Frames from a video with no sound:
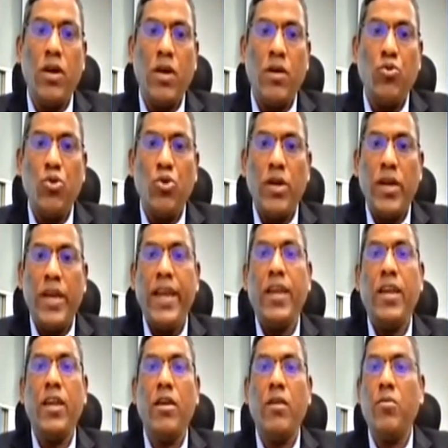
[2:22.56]
come to an
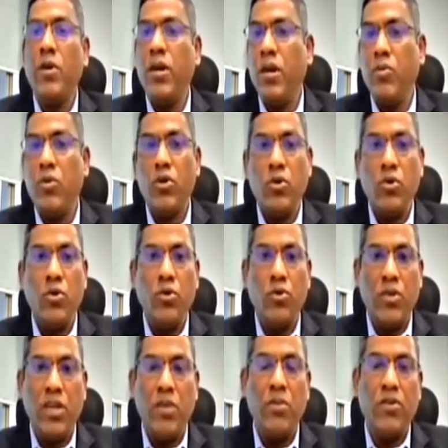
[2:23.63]
end in about 2 to
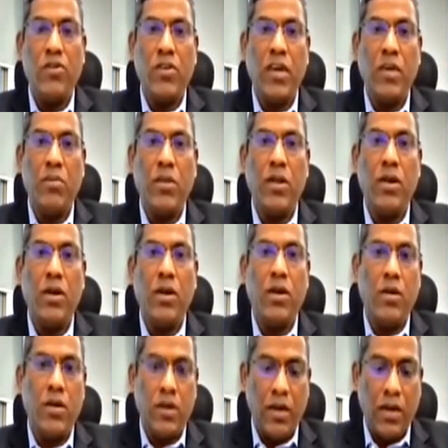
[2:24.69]
3 months time,
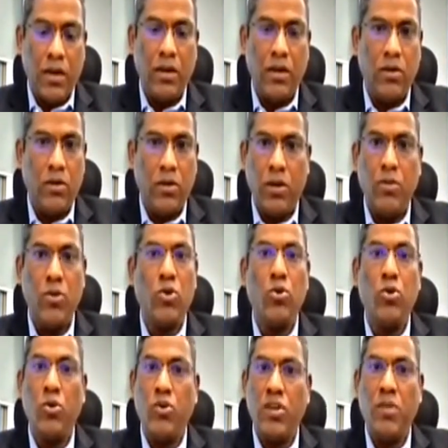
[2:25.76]
in about
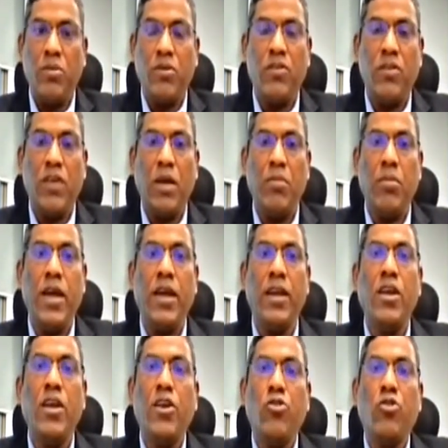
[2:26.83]
2 to 3 months
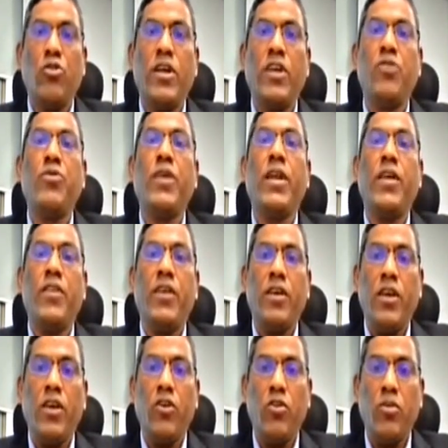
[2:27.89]
timeline. So that's when I
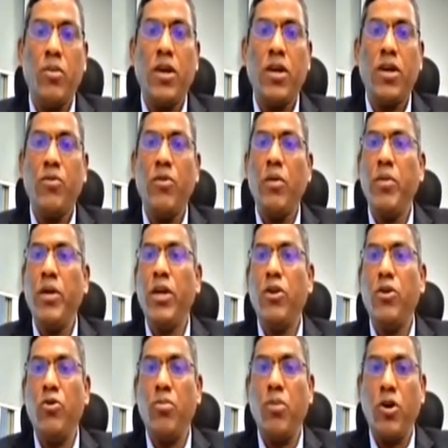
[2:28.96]
think the market will
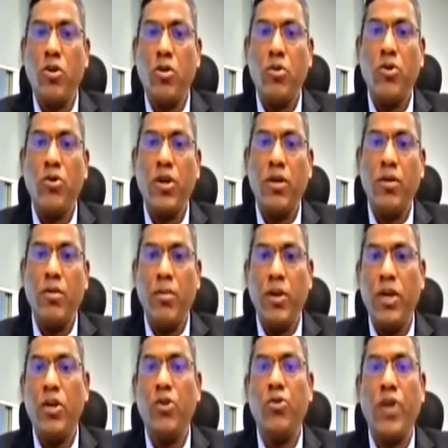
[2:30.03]
begin to bottom out and
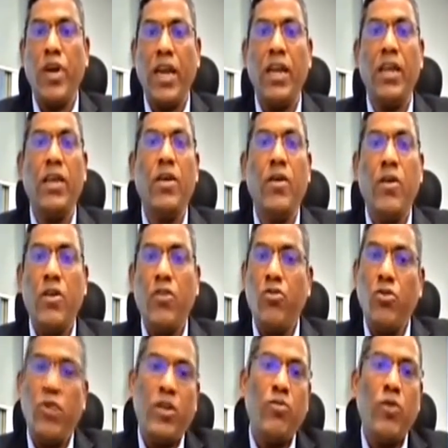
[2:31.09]
begin to rally.
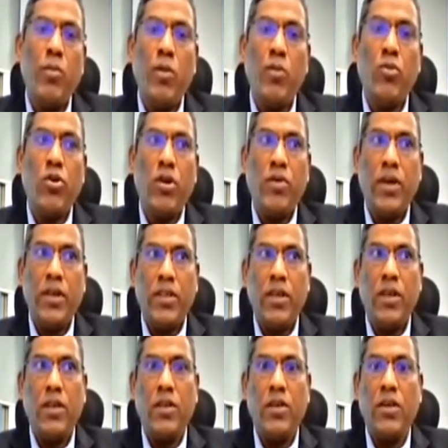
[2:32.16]
So it will be more of, I
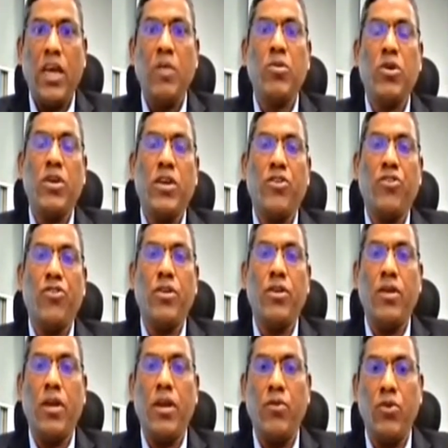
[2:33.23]
think, in the time
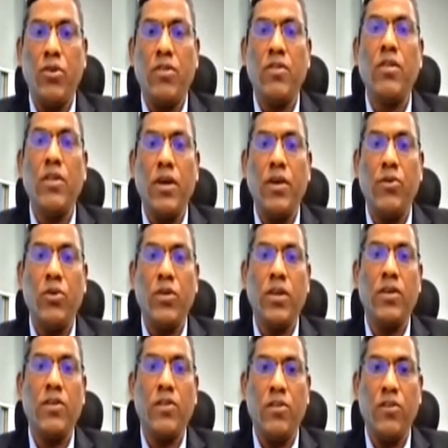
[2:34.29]
correction. I would
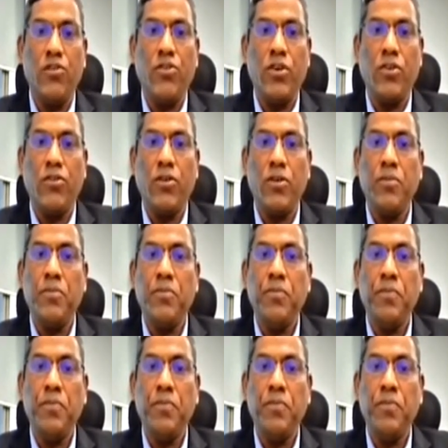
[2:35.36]
think at this juncture.